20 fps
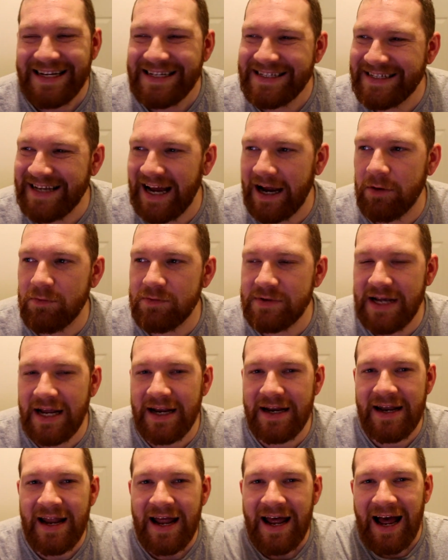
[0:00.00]

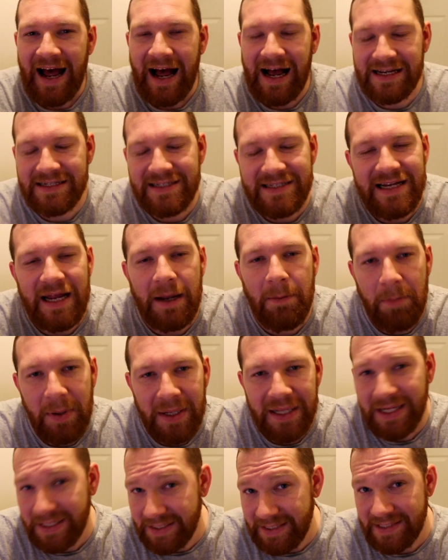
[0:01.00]
Townsend has the
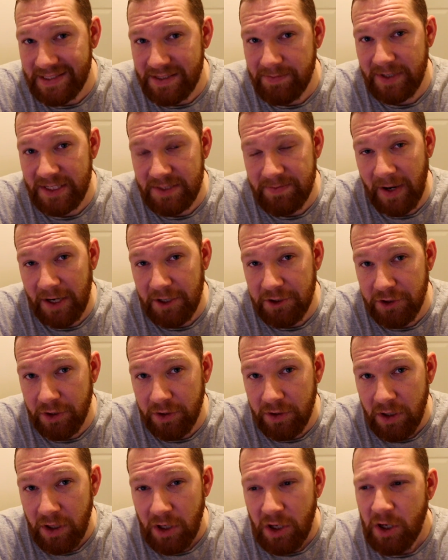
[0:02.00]
ability to be
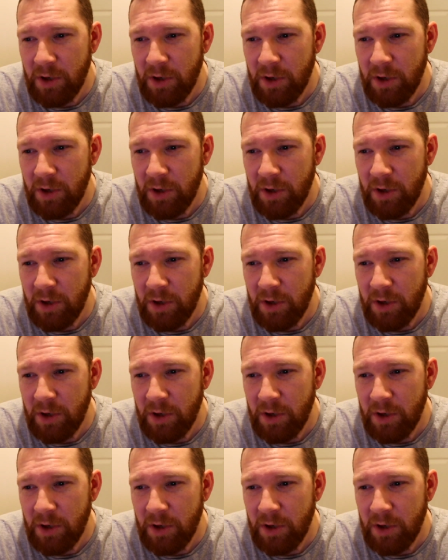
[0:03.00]
special,